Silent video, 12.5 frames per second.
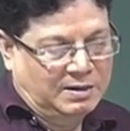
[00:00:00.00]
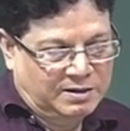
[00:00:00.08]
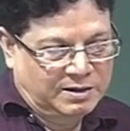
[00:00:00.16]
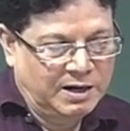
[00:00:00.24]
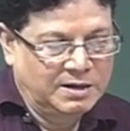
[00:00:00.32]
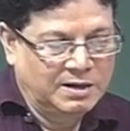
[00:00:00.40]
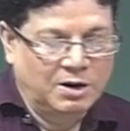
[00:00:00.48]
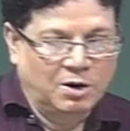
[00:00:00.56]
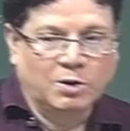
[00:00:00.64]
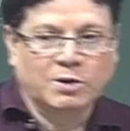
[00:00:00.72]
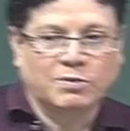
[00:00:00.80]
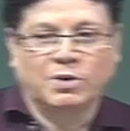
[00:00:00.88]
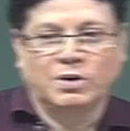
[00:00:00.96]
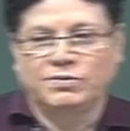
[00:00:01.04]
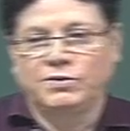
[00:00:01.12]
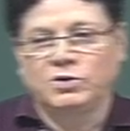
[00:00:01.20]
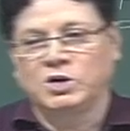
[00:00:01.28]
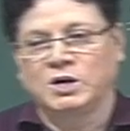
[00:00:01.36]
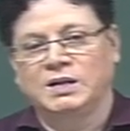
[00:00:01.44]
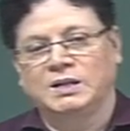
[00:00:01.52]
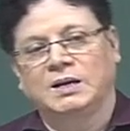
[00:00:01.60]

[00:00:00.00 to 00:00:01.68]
created lot of confusion in the